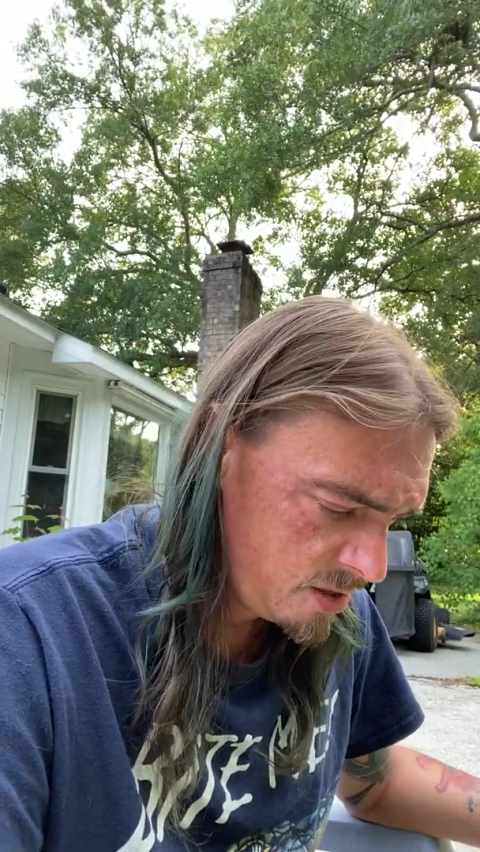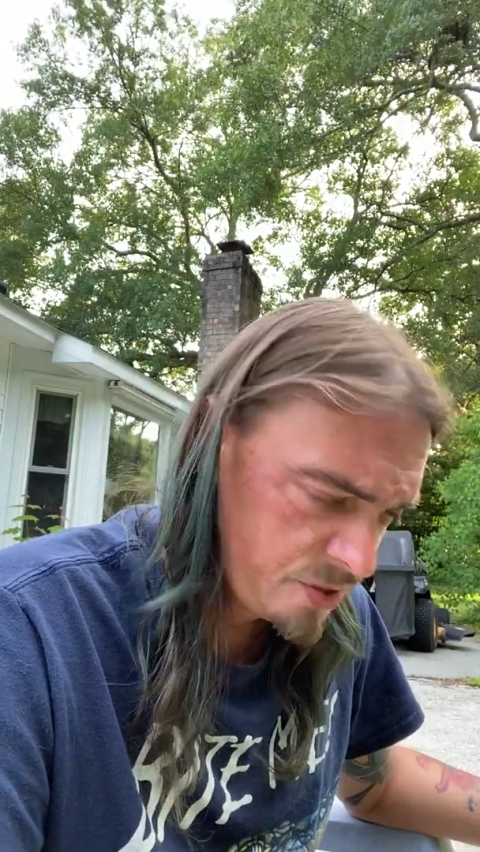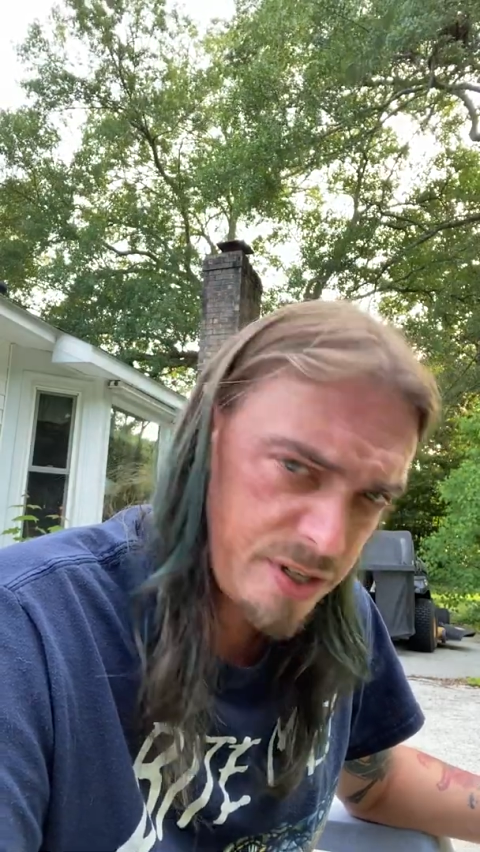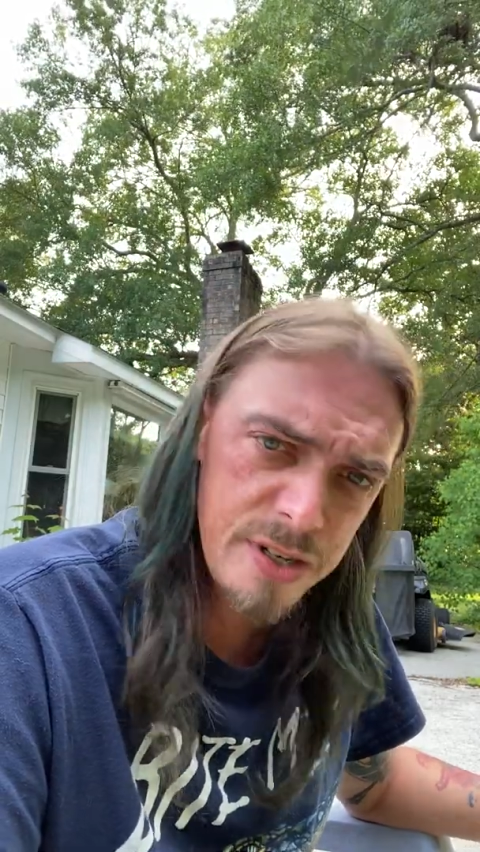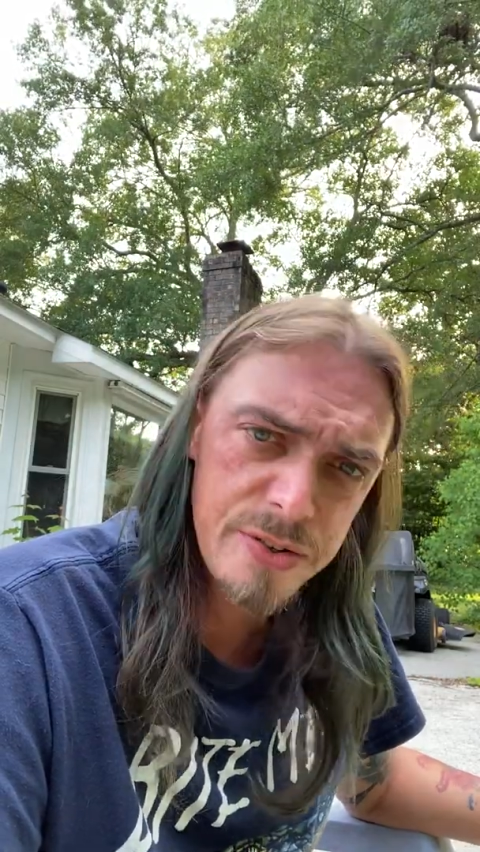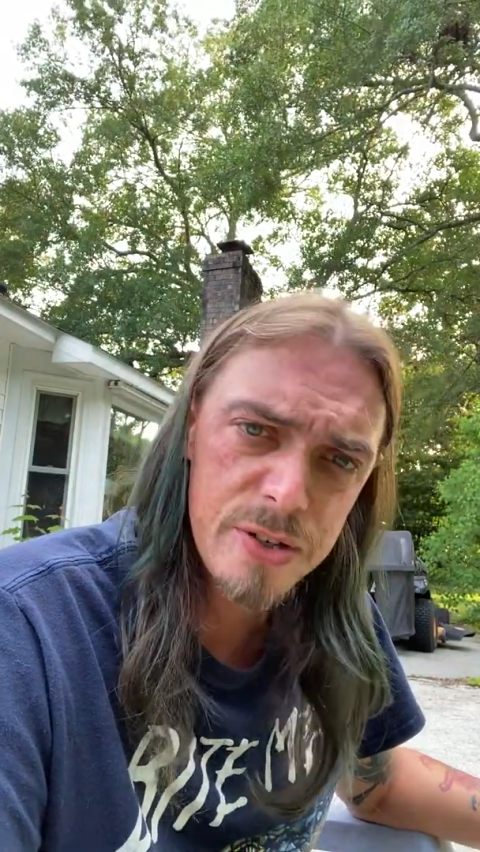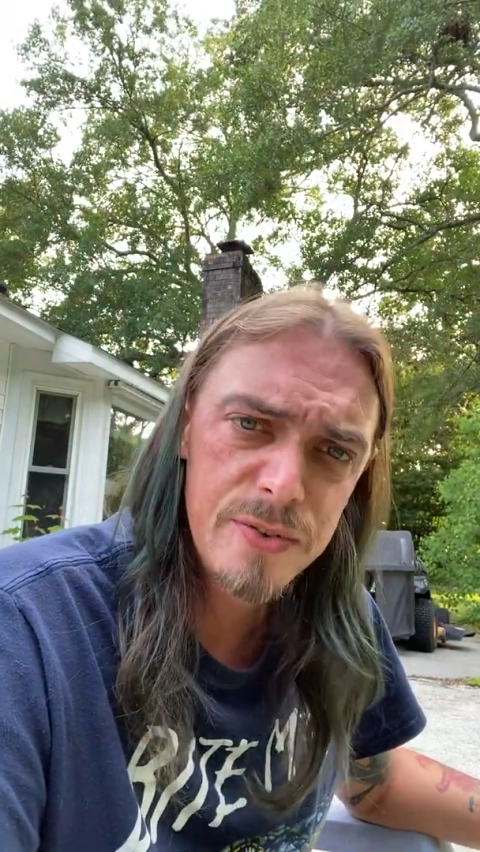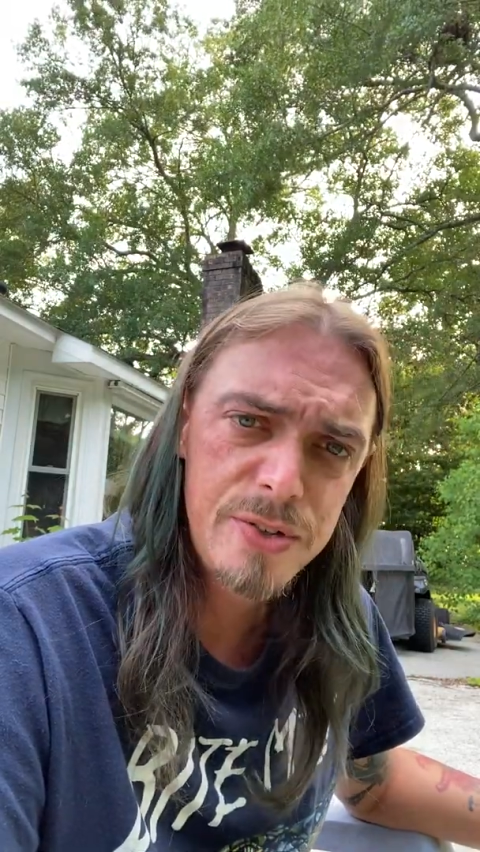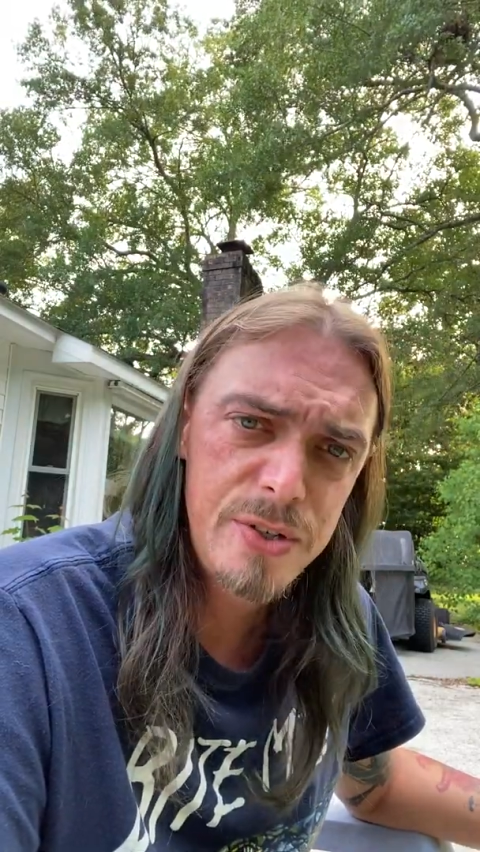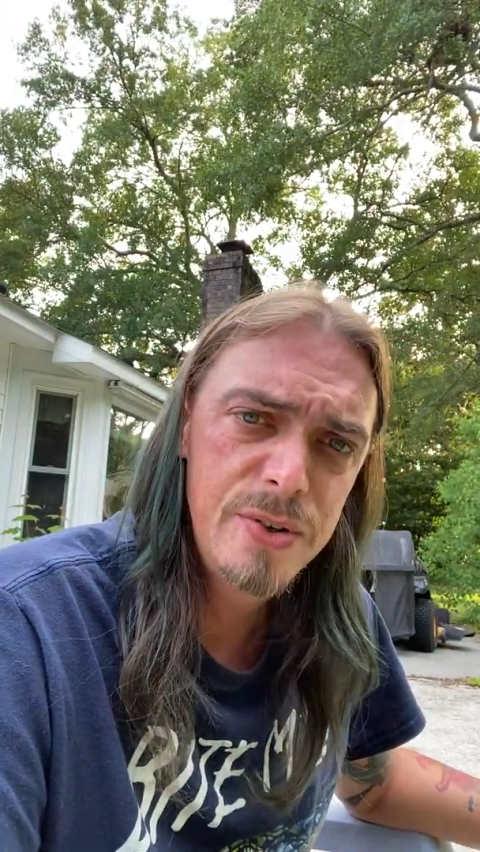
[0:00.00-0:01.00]
She has
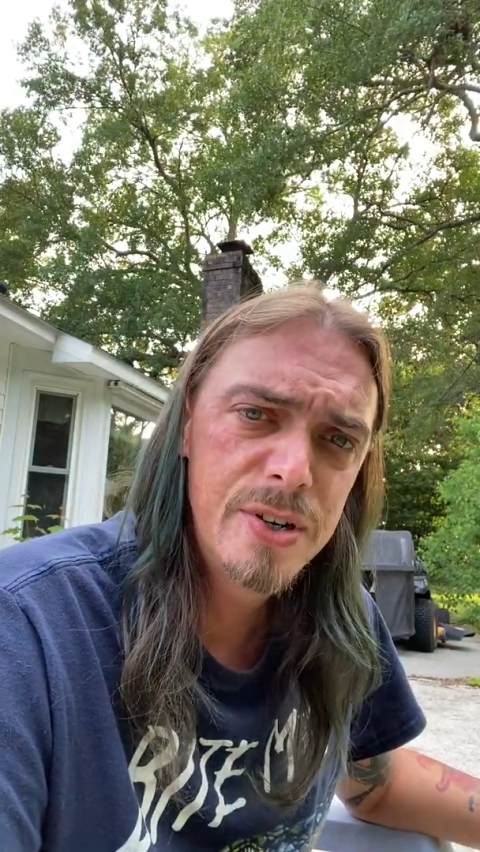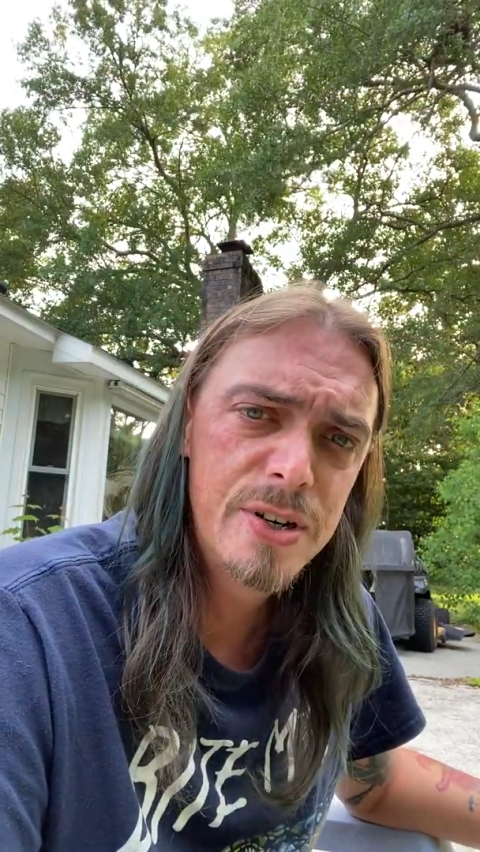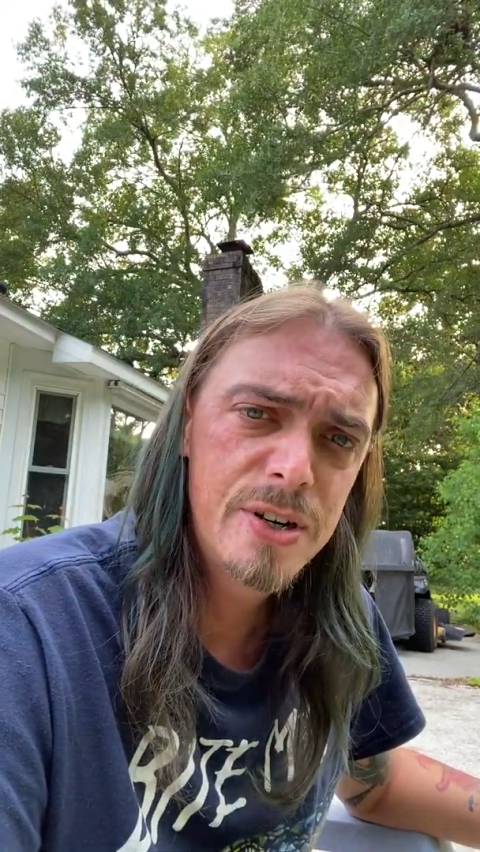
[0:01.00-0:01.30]
over 200